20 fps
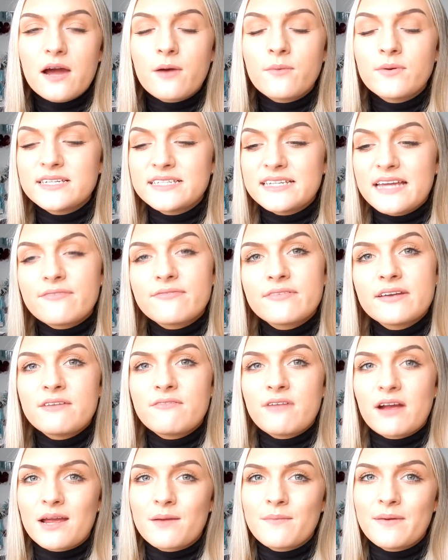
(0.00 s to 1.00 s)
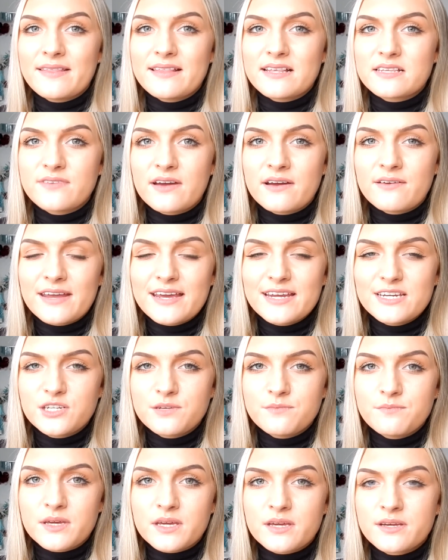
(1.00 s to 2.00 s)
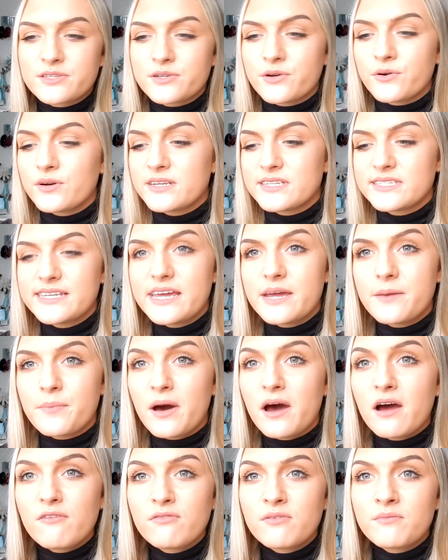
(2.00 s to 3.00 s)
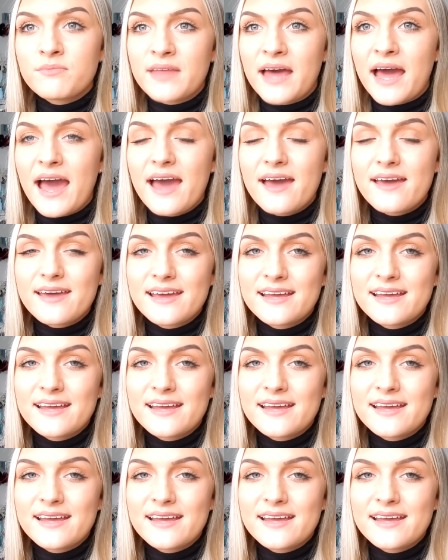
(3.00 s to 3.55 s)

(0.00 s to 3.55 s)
I would definitely recommend this foundation, because honestly, apart from that,